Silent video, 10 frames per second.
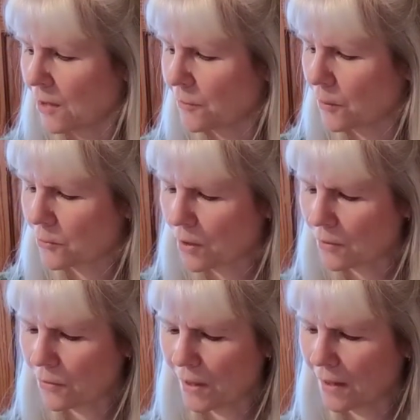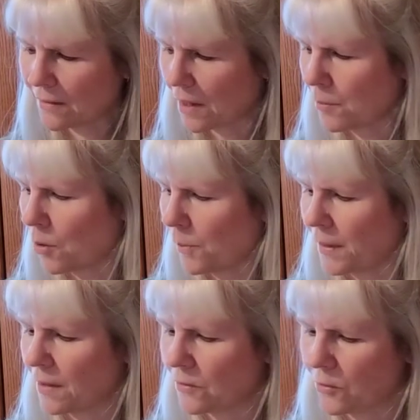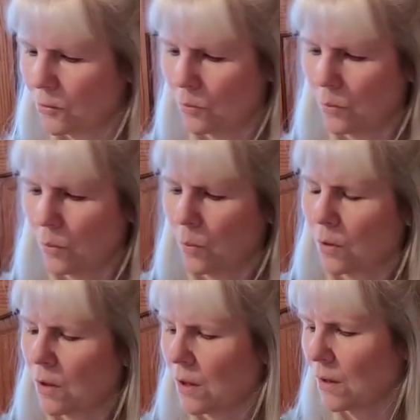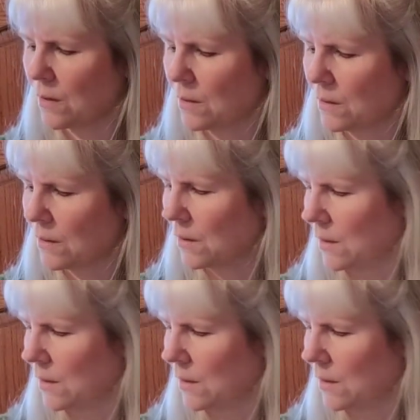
As far as other things I'm hoping to work on,